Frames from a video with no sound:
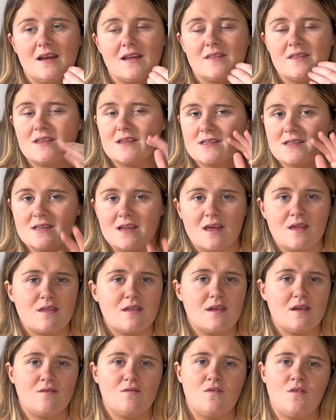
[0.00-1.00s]
there's
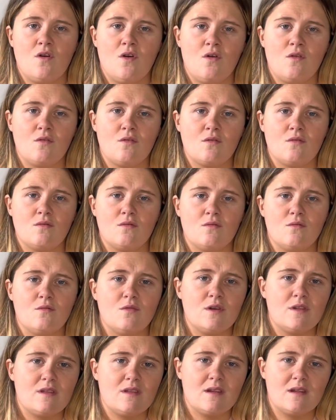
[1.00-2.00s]
nothing wrong
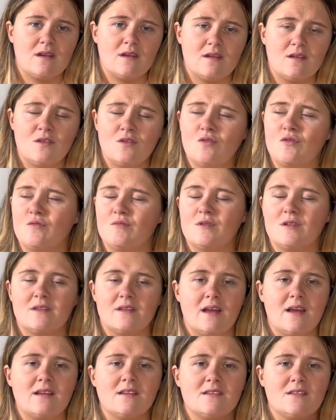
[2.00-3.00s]
with your normal
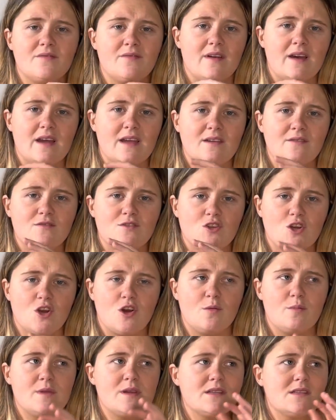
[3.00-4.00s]
9-to-5
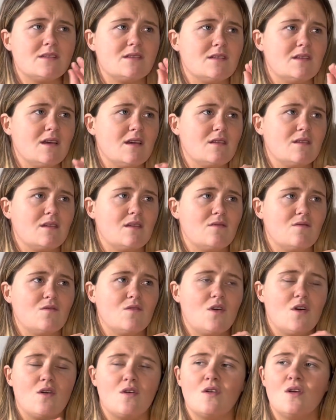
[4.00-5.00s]
job. There's nothing
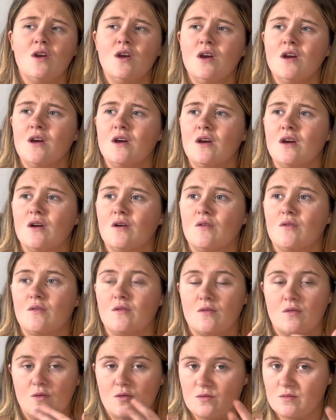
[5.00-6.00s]
wrong,
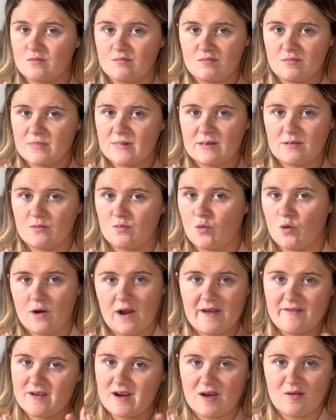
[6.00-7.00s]
or
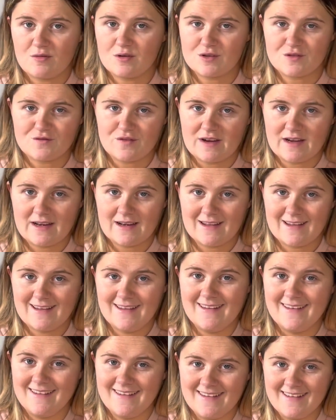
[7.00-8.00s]
whatever I was really.
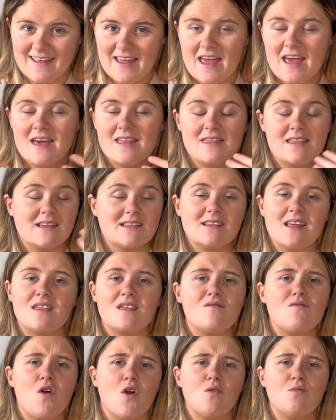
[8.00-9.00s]
There's
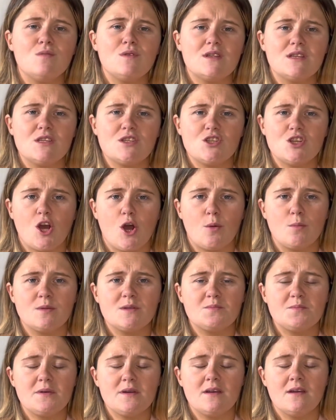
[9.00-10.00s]
nothing wrong with these jobs,
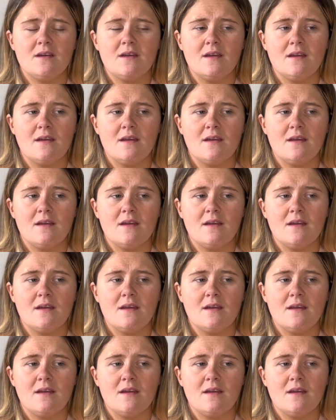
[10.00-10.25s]
but